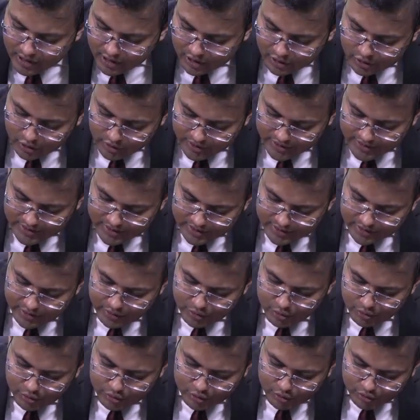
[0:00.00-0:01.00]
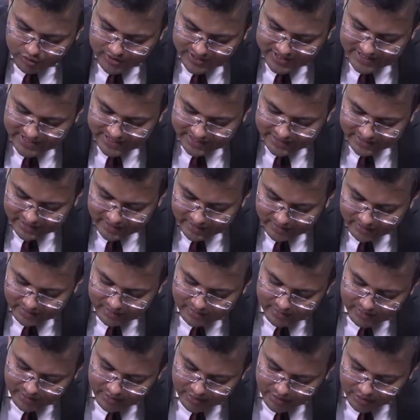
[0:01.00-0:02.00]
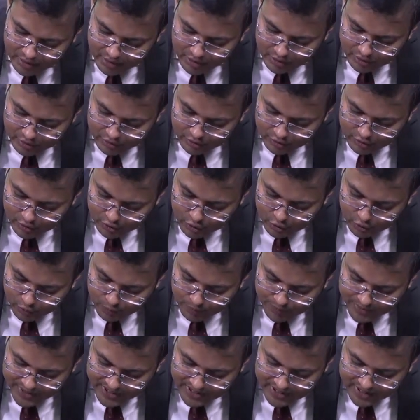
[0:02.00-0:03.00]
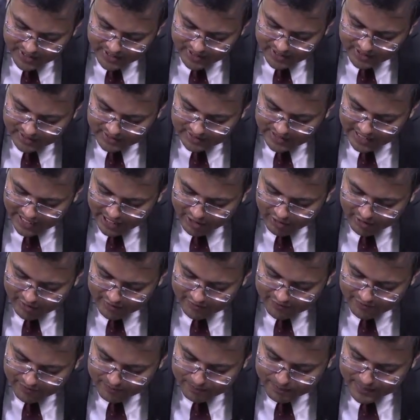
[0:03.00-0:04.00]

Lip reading: So it is used to dissect superior thyroid